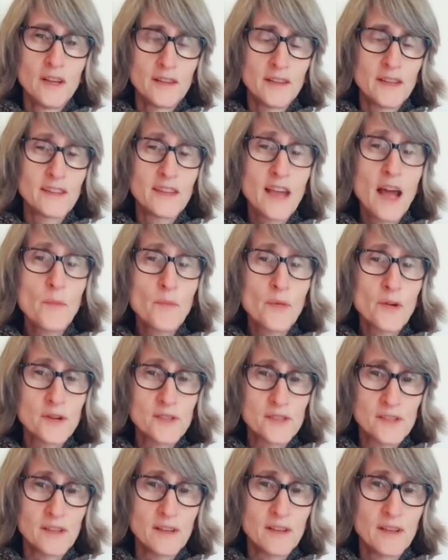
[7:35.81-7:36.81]
that that
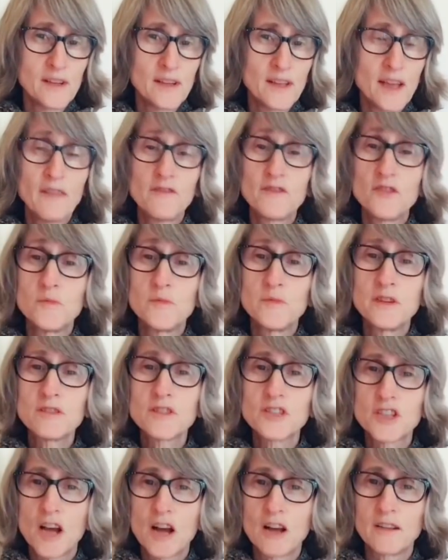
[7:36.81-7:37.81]
person gave you milk
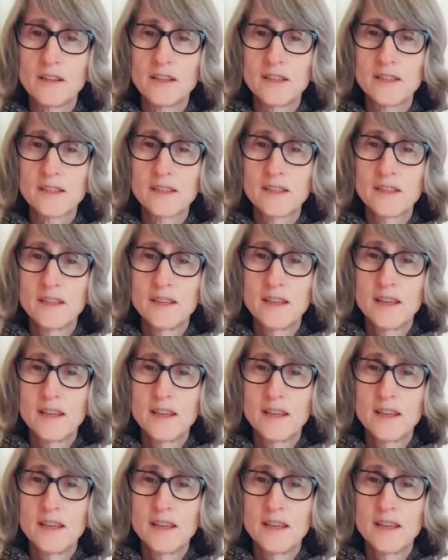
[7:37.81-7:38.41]
chocolates